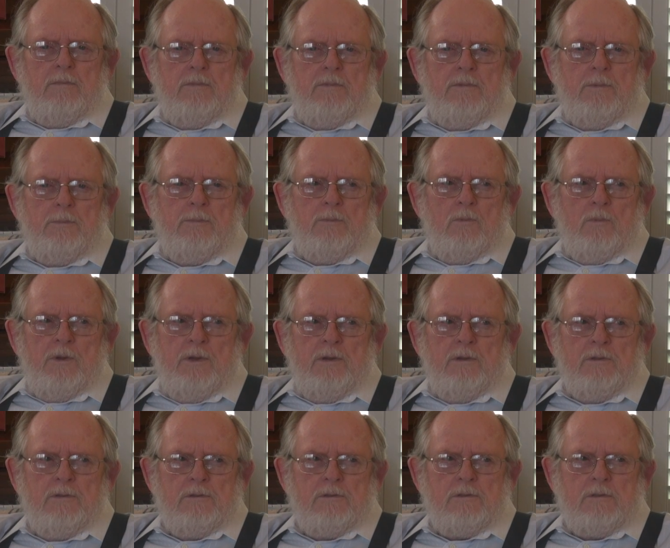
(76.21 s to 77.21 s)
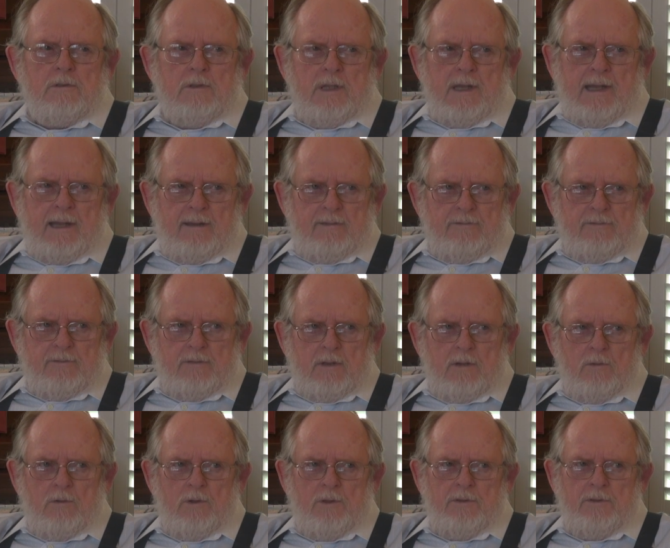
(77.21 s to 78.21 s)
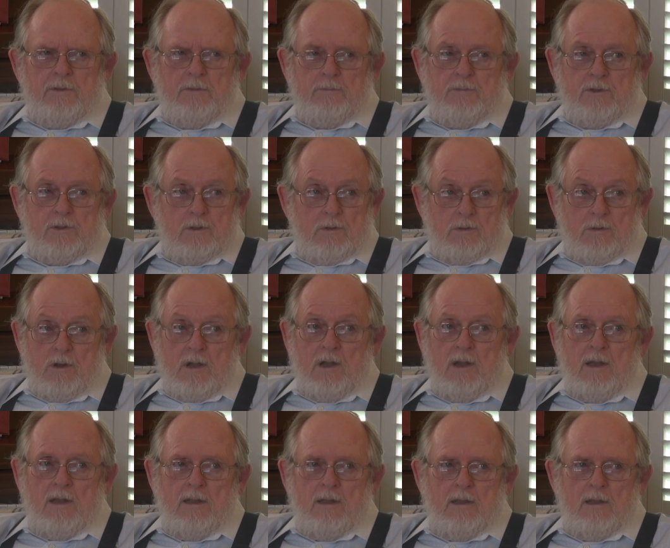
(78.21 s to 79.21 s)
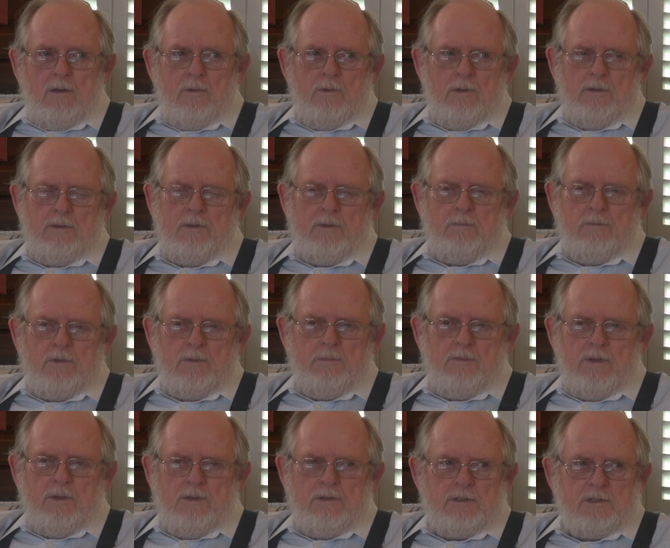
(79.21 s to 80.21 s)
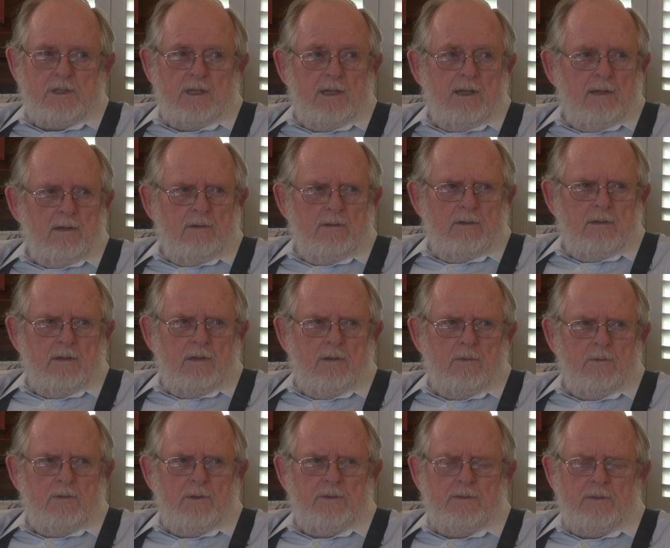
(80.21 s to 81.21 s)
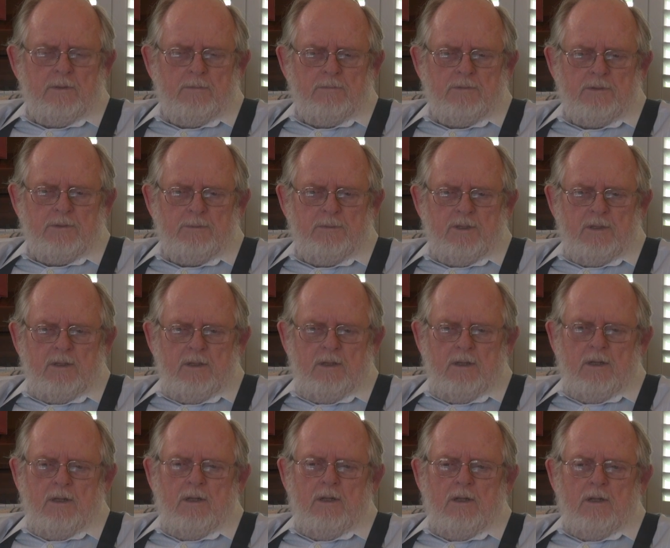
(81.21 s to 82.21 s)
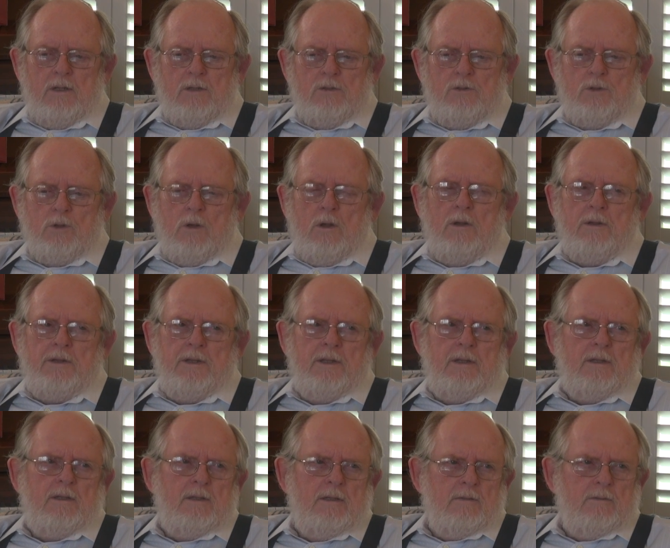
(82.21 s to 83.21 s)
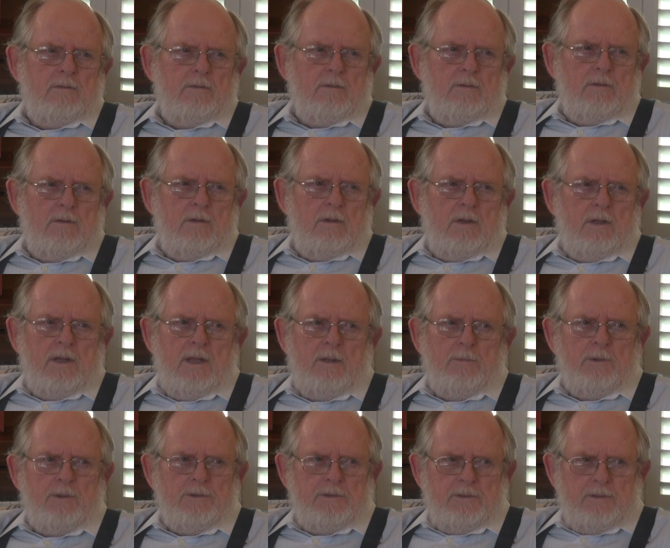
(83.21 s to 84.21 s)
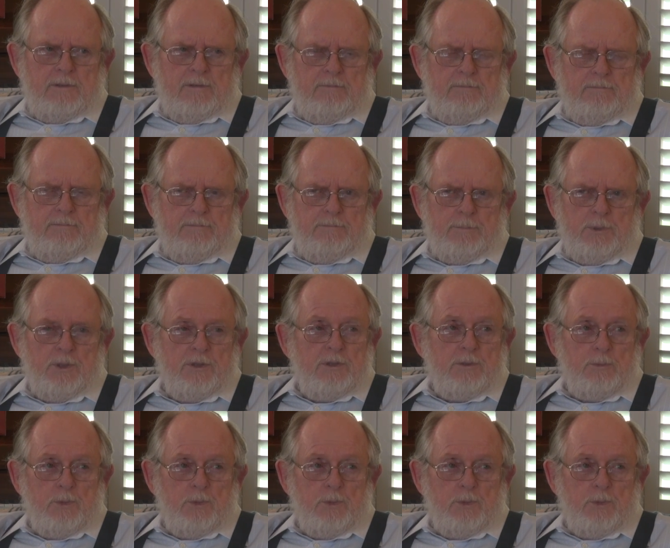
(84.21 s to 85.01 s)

the readers to laugh, I want them to cry, I want them to be scared, I want them to be drawn in and unable to put the